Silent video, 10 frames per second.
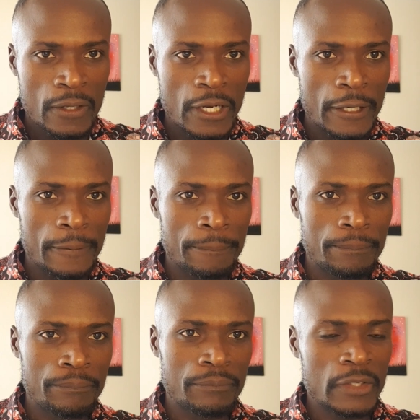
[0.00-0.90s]

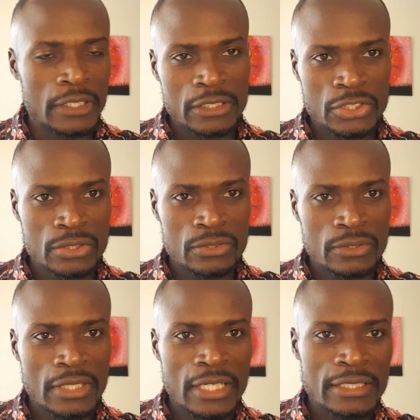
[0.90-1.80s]
In addition to
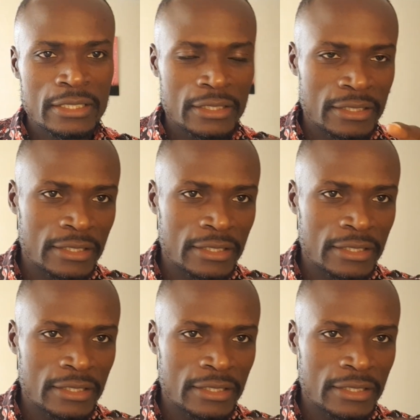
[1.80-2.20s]
that,